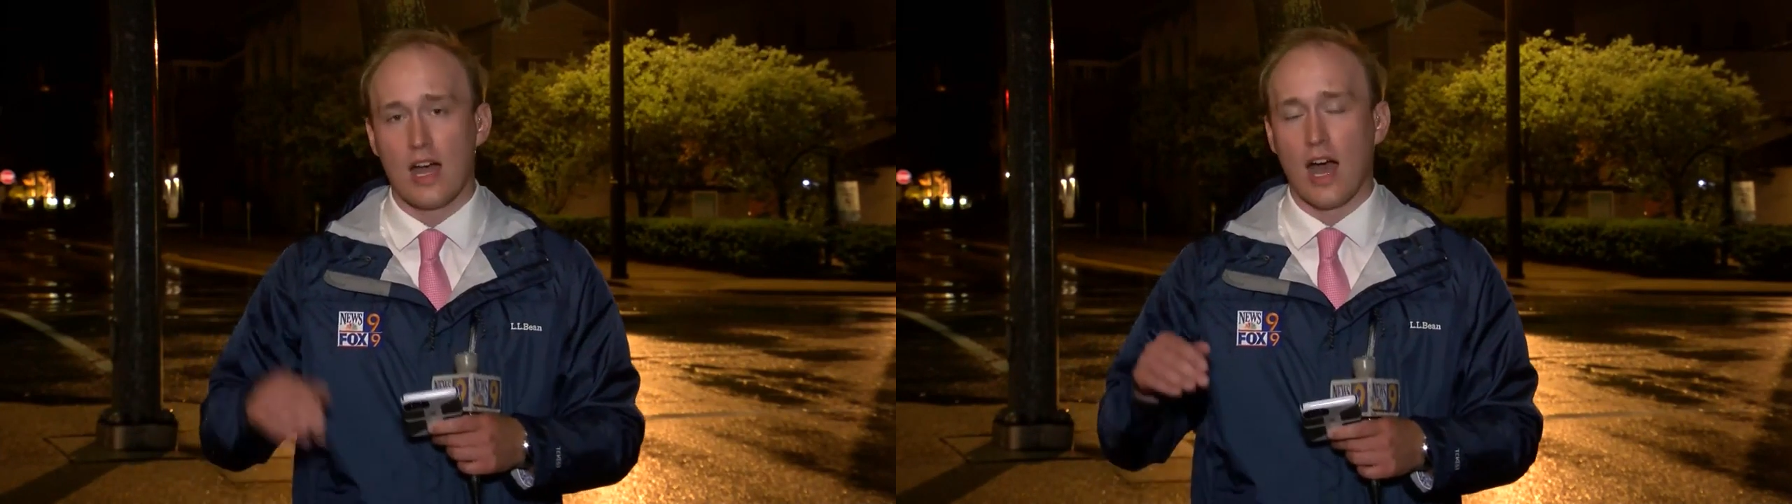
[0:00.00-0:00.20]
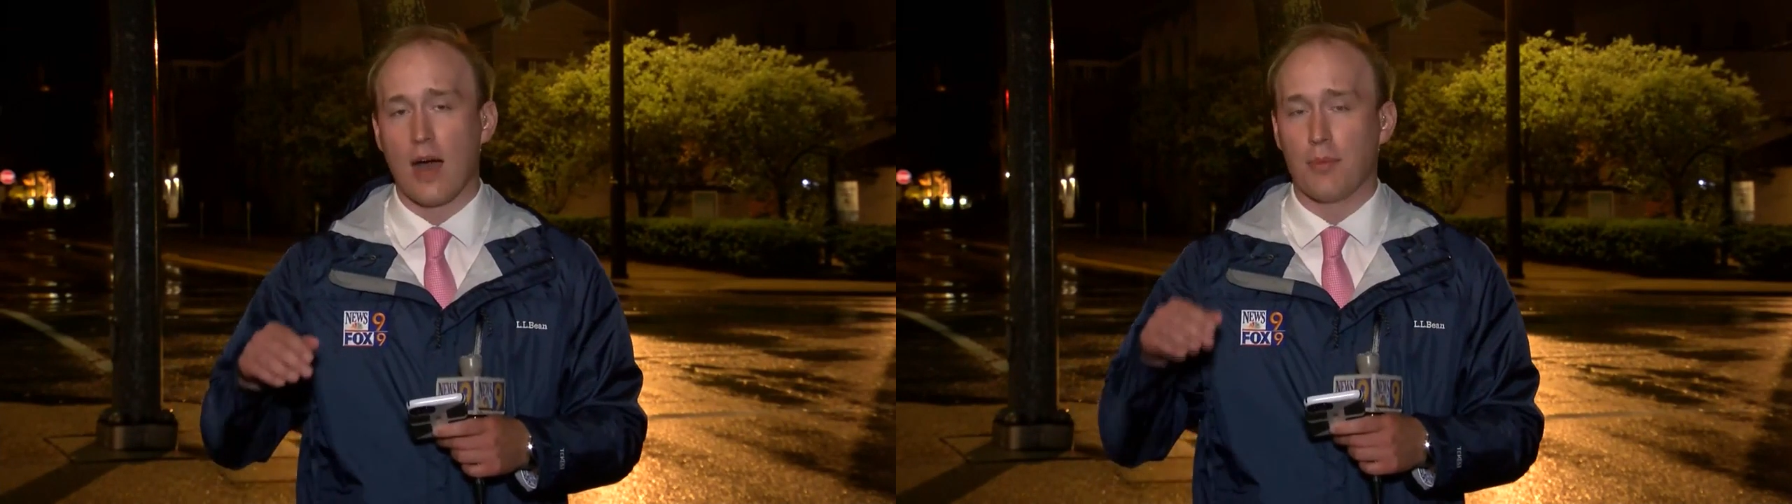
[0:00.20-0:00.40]

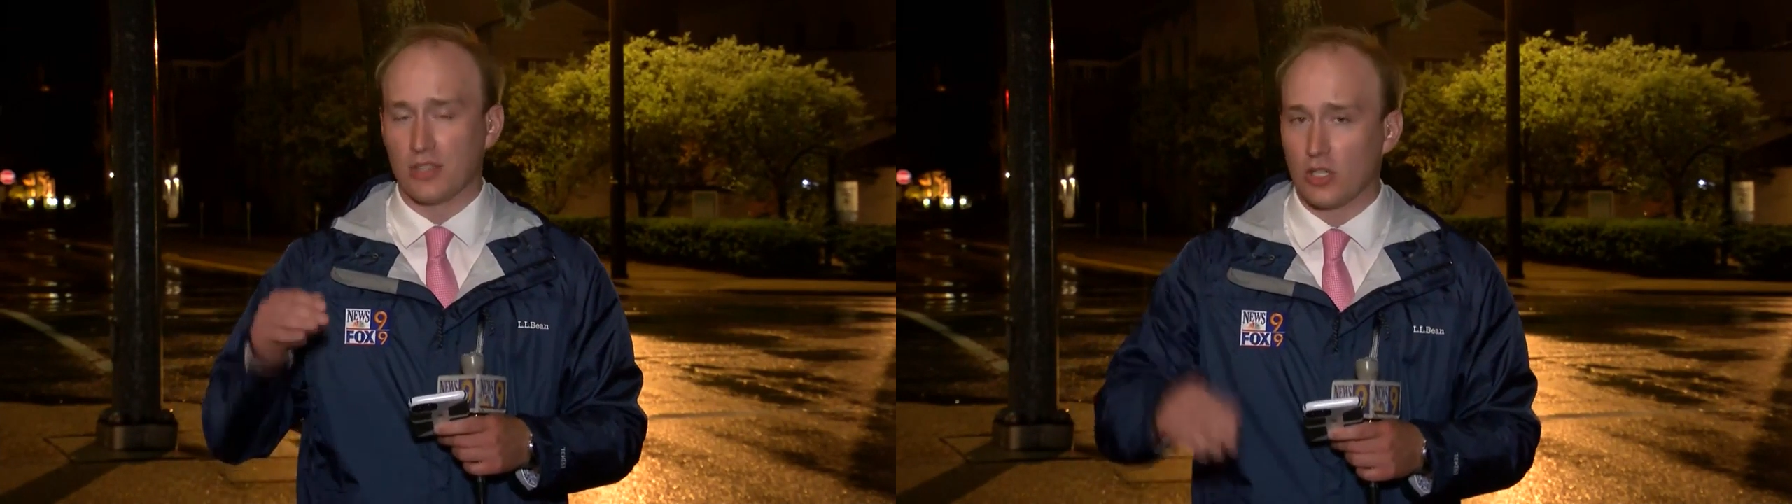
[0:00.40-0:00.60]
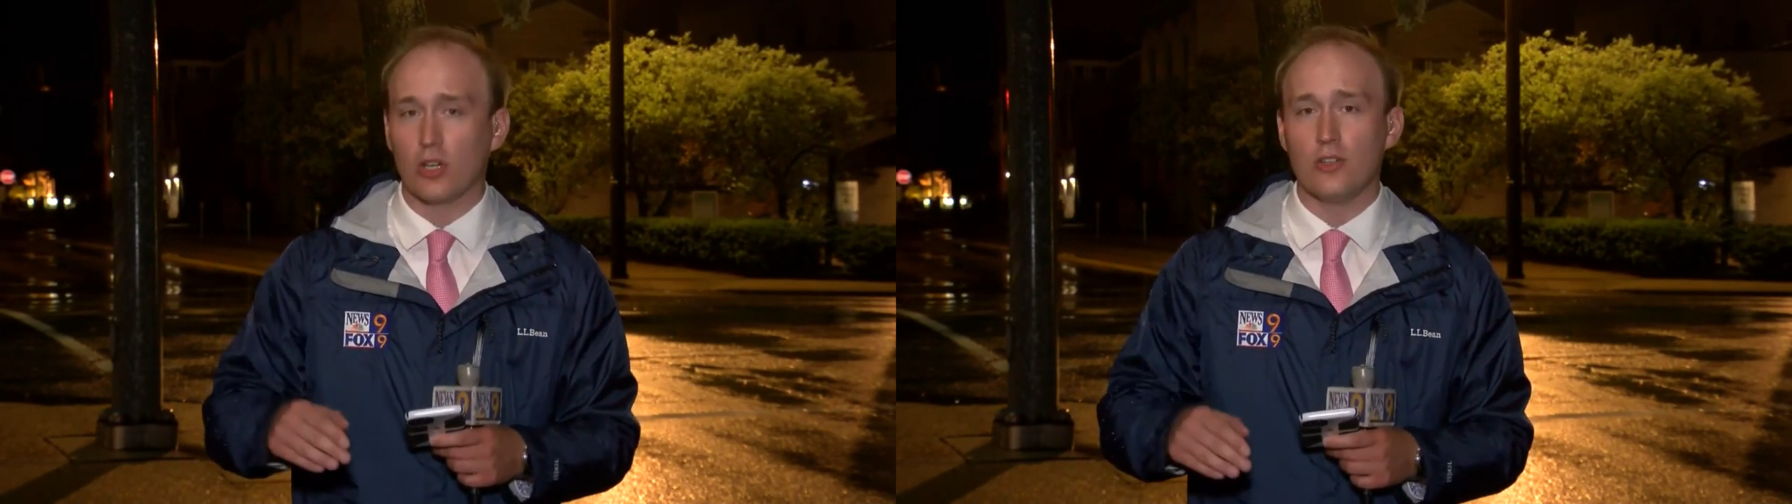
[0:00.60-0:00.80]
uh, but
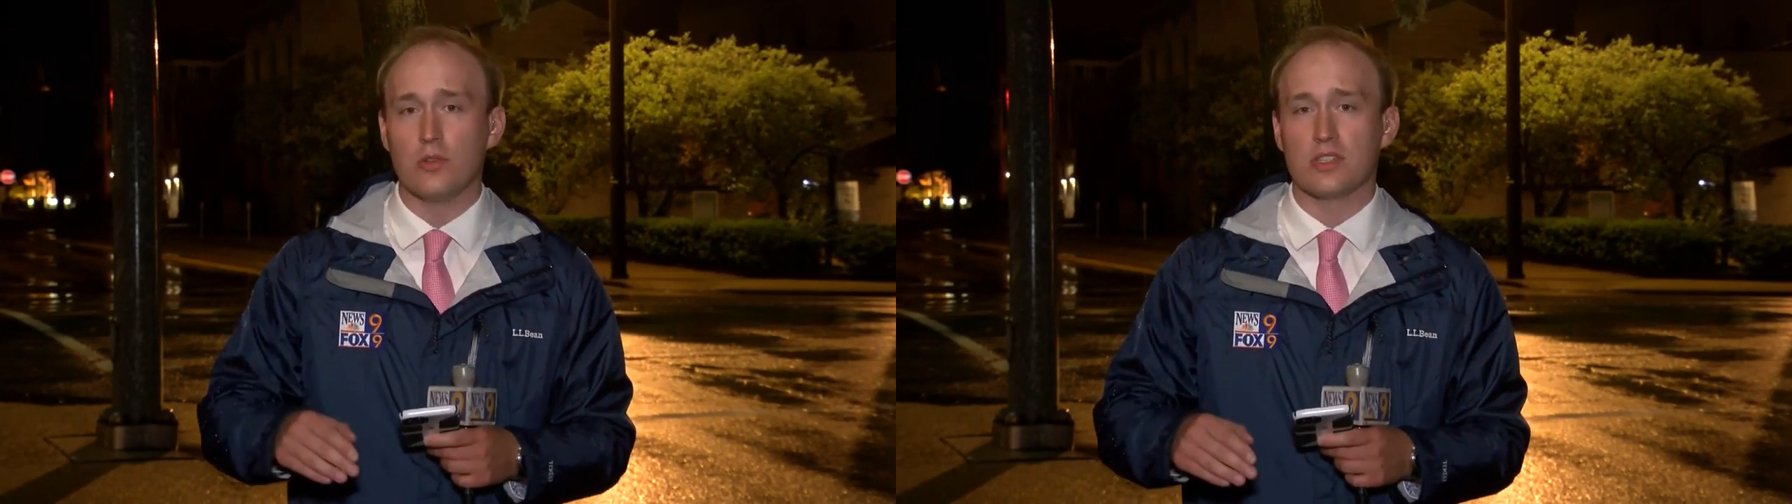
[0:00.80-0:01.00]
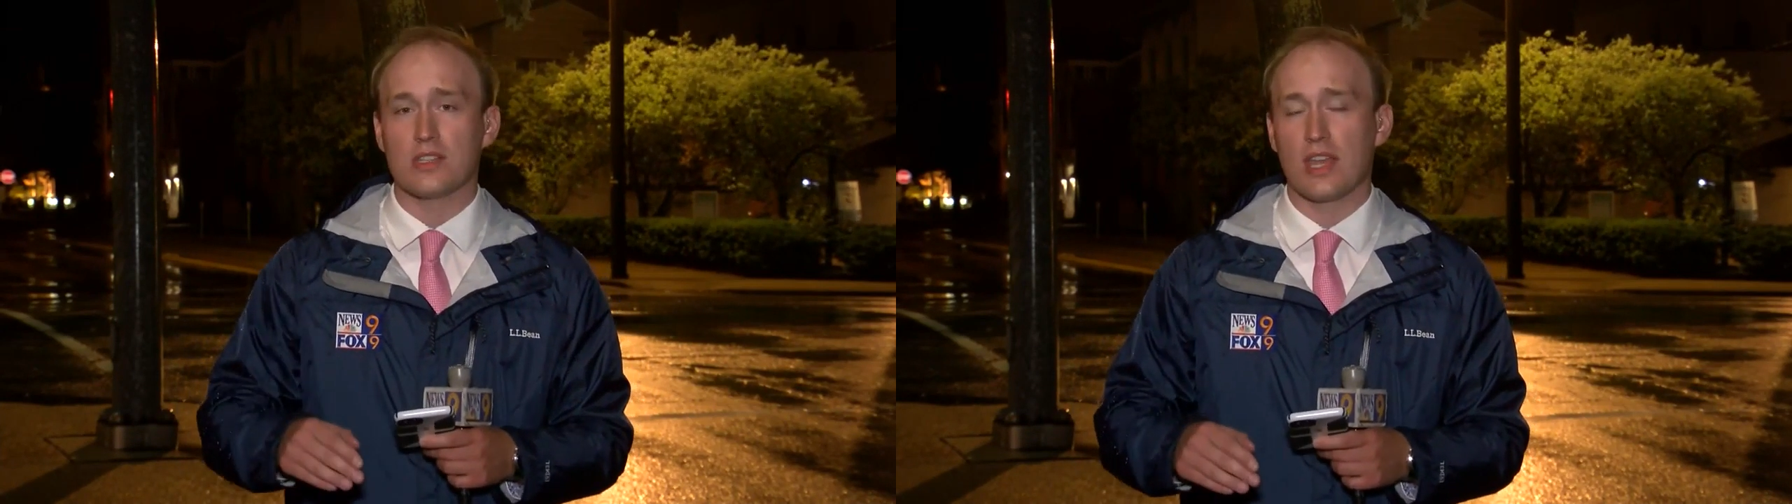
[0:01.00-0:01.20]
the good
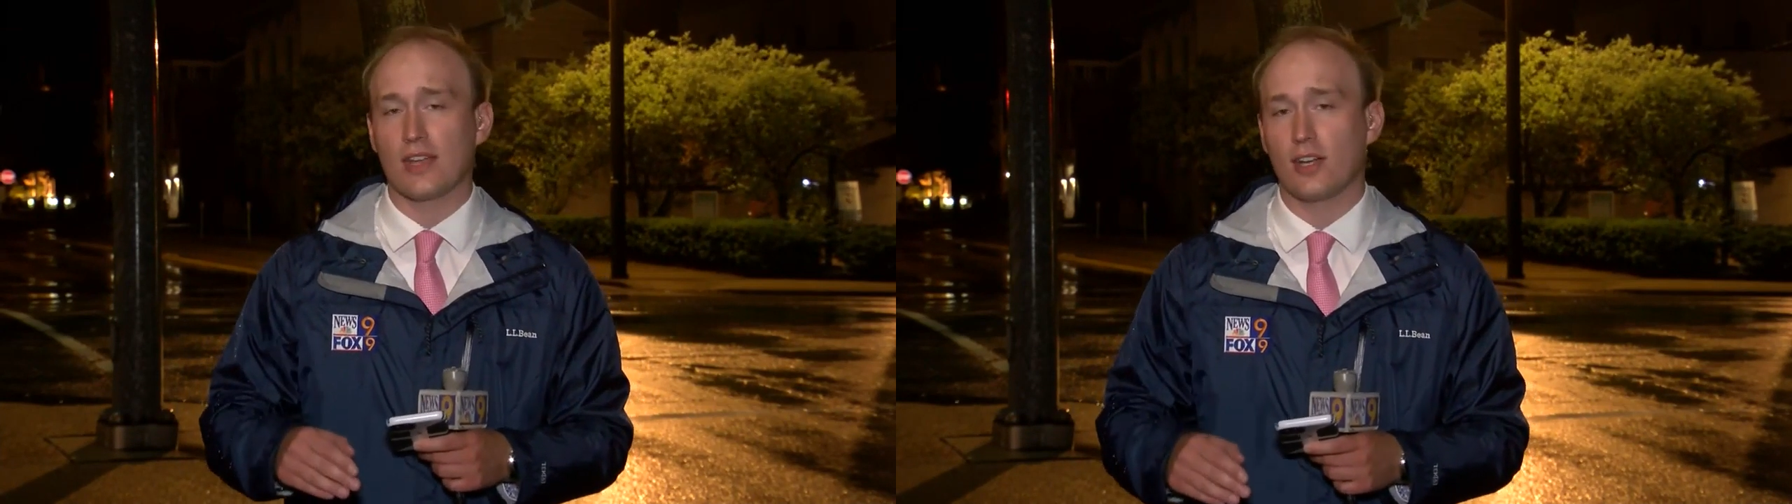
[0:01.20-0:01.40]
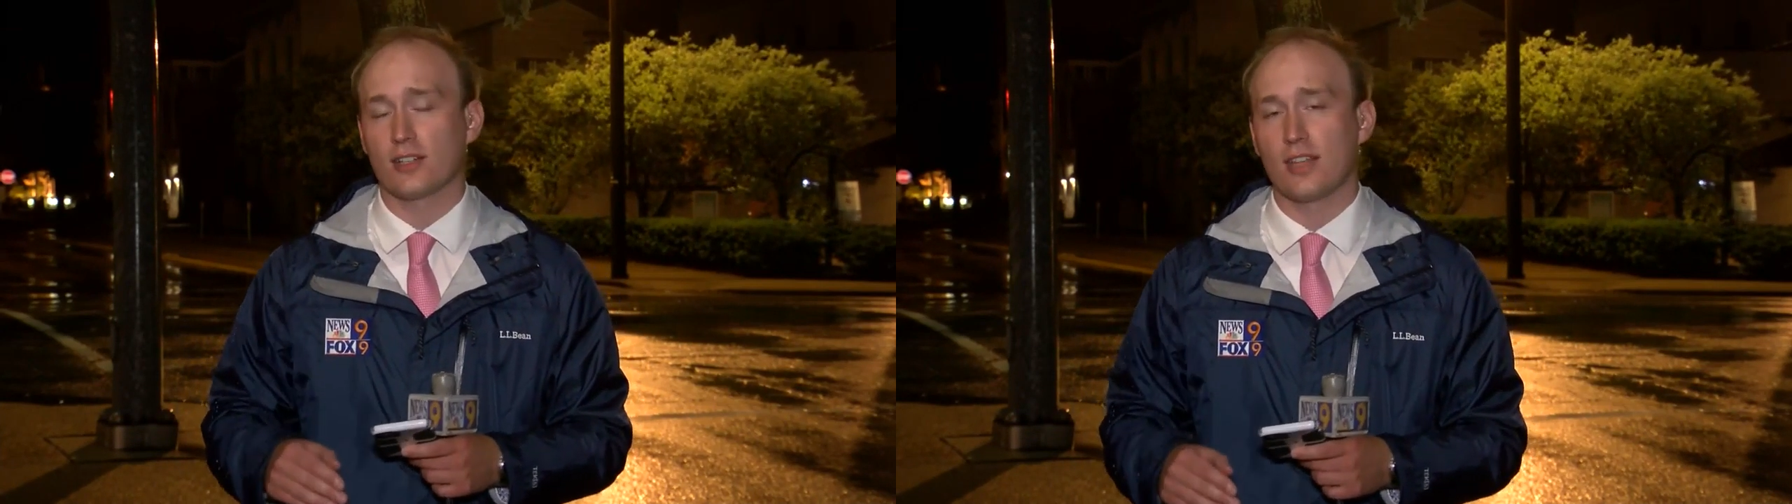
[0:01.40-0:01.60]
news is
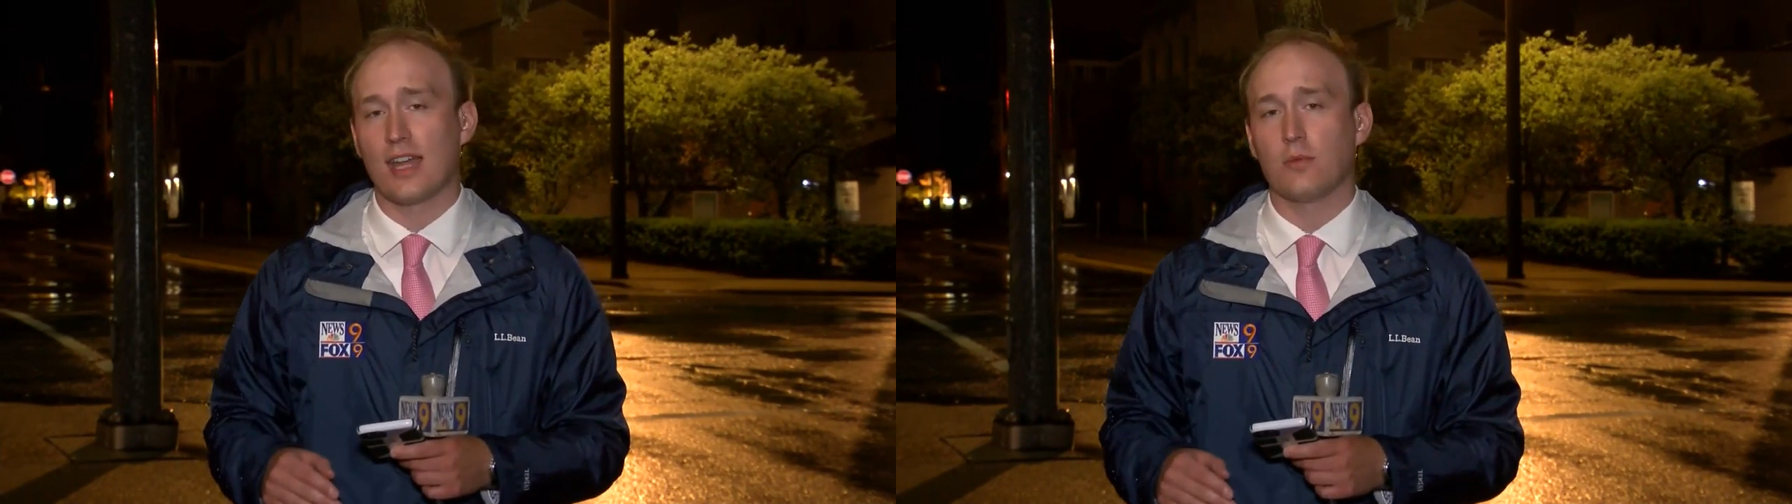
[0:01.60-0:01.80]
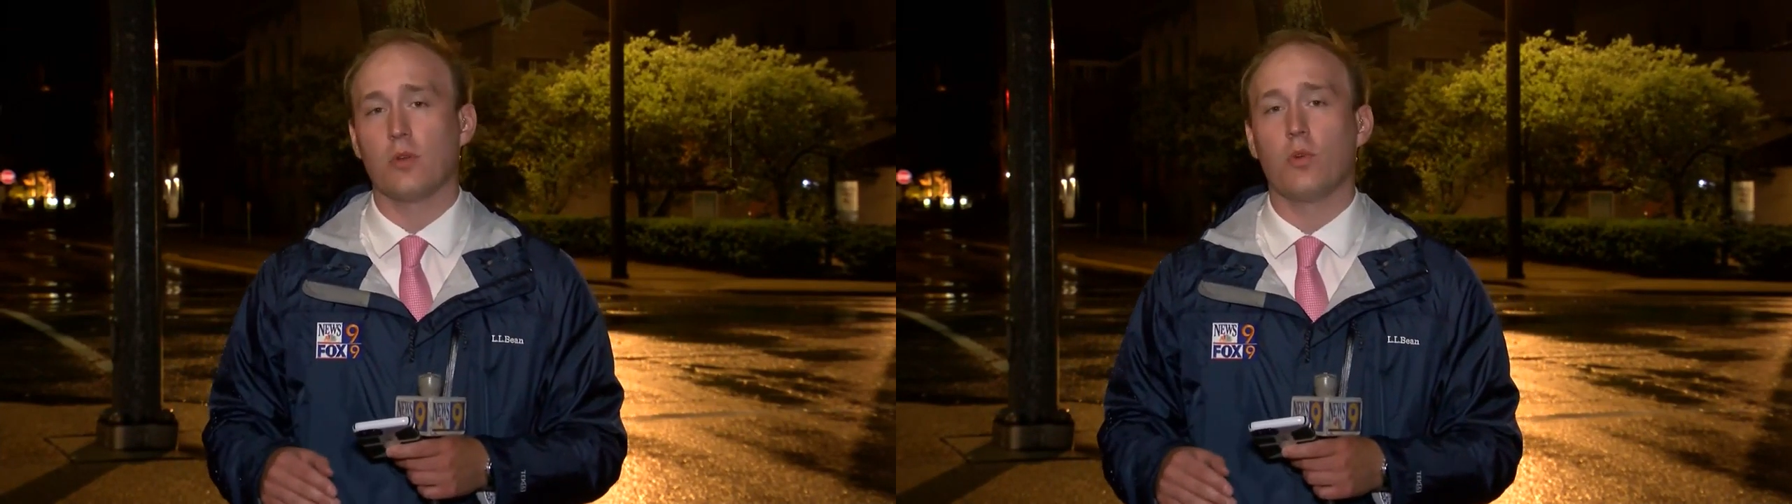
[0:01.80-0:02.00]
Hancock nine one